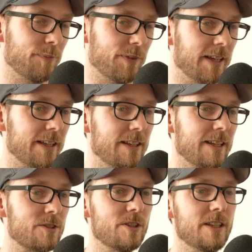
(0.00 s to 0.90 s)

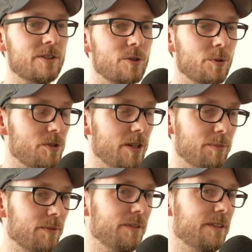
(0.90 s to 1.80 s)
it's so cheap.
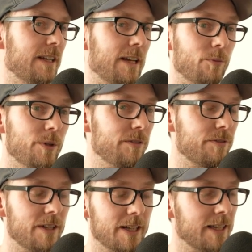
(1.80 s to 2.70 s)
And we've
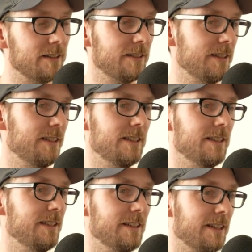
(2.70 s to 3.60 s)
again,
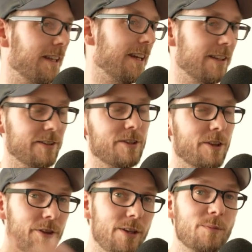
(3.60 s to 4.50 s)
like the
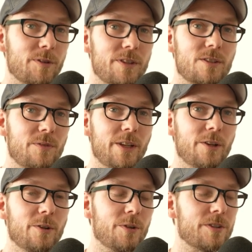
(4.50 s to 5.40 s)
theme of this
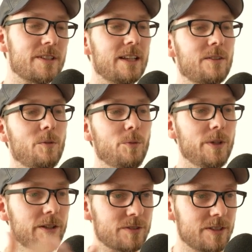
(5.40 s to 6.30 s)
video is that we
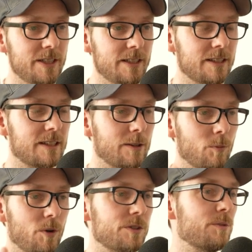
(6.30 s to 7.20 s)
have seen that
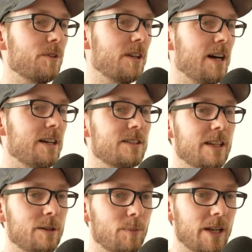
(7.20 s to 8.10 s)
once cards
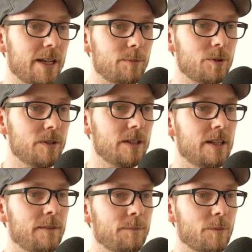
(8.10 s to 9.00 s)
get playable,
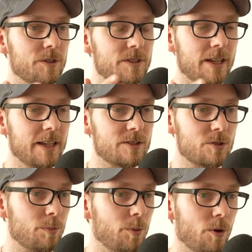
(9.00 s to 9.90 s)
once they get
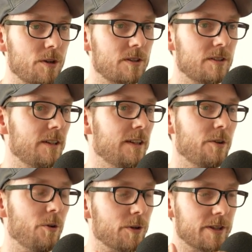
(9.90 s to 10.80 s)
support
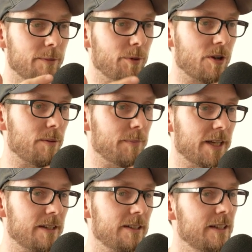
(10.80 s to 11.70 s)
or they become
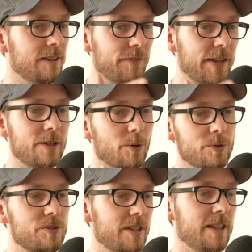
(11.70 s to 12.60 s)
meta, they don't
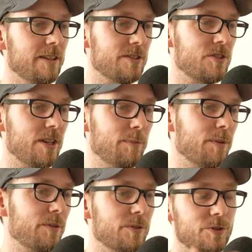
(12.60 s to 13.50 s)
stay this cheap.
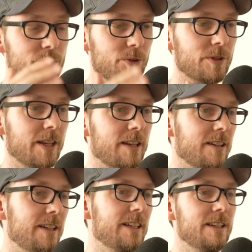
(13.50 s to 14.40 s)
So again,
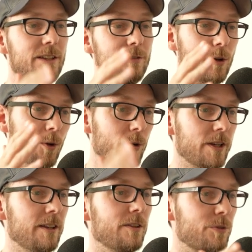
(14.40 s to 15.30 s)
if you're
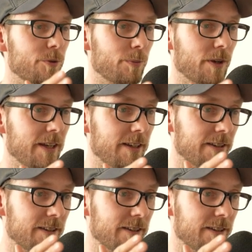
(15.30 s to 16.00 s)
looking to play